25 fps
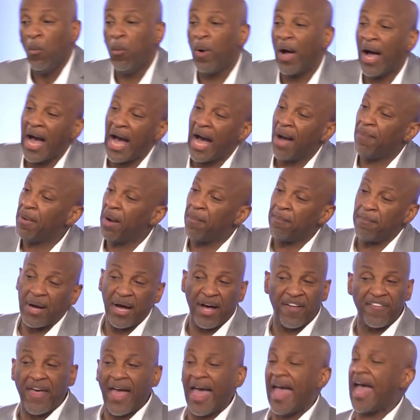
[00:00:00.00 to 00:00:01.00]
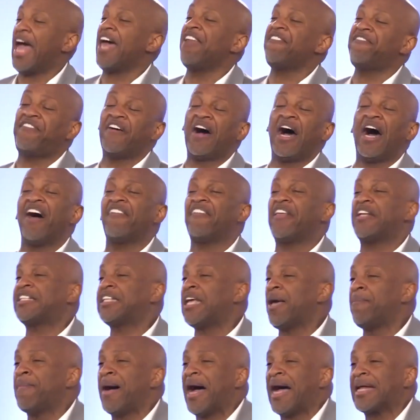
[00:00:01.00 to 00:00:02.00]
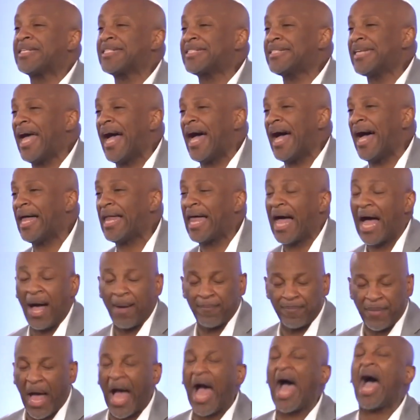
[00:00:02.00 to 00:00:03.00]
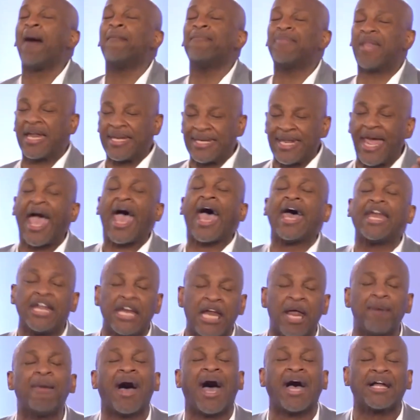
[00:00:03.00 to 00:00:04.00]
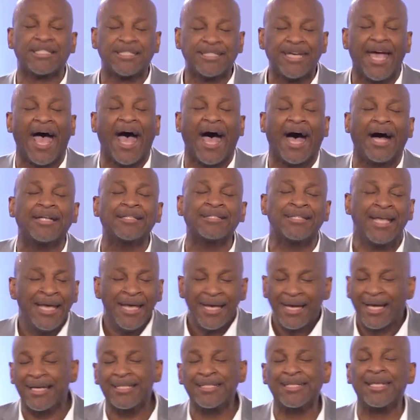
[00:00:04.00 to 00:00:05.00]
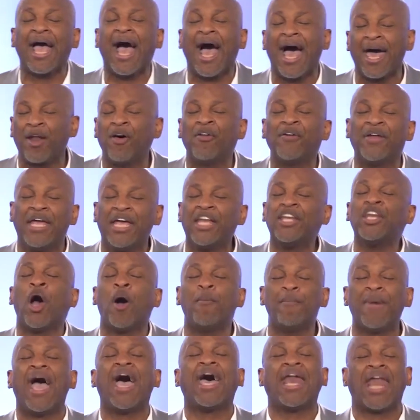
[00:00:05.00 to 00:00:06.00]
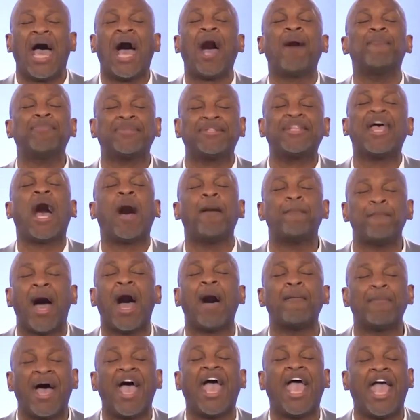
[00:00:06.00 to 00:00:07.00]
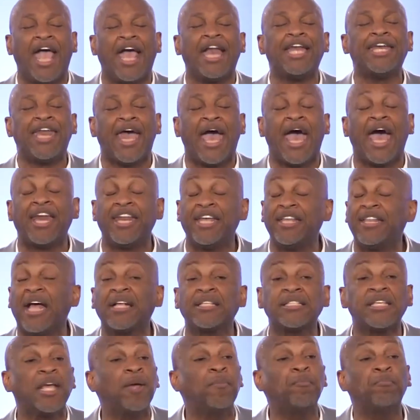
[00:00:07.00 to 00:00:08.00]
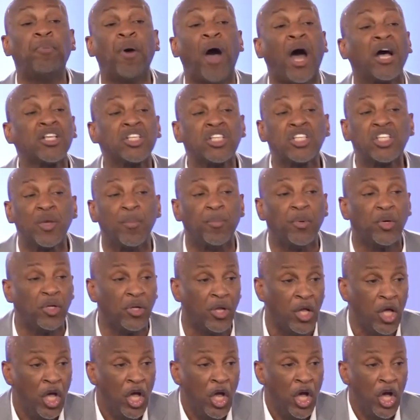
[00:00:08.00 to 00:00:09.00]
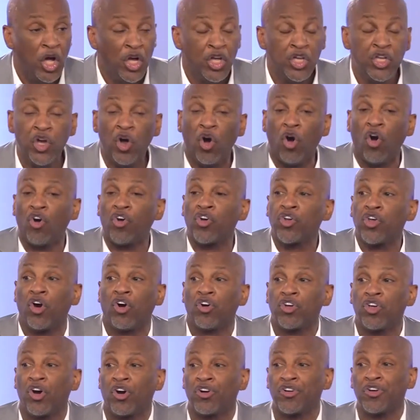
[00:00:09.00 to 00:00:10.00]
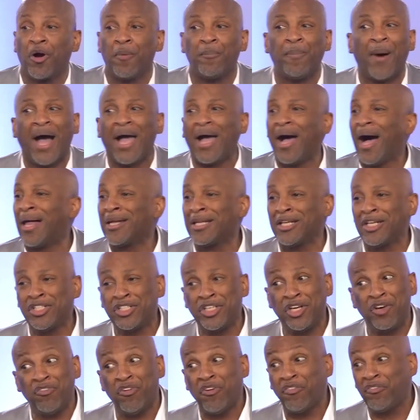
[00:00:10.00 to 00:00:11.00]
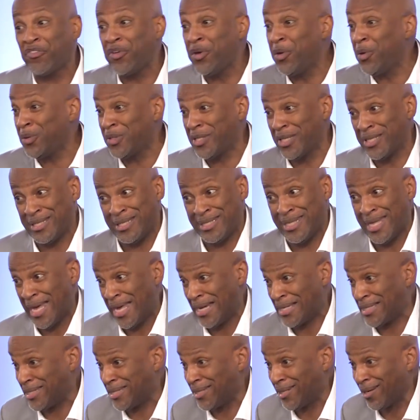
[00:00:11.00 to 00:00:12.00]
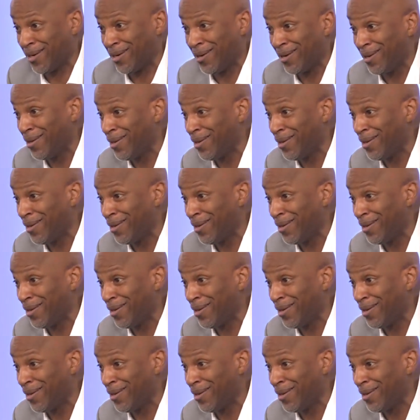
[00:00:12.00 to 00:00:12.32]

Well, I'm a mother and father to my child. I'm the daddy to my child. Because I don't need no man. I'm mama and daddy. That's impossible. Your biology refuses that.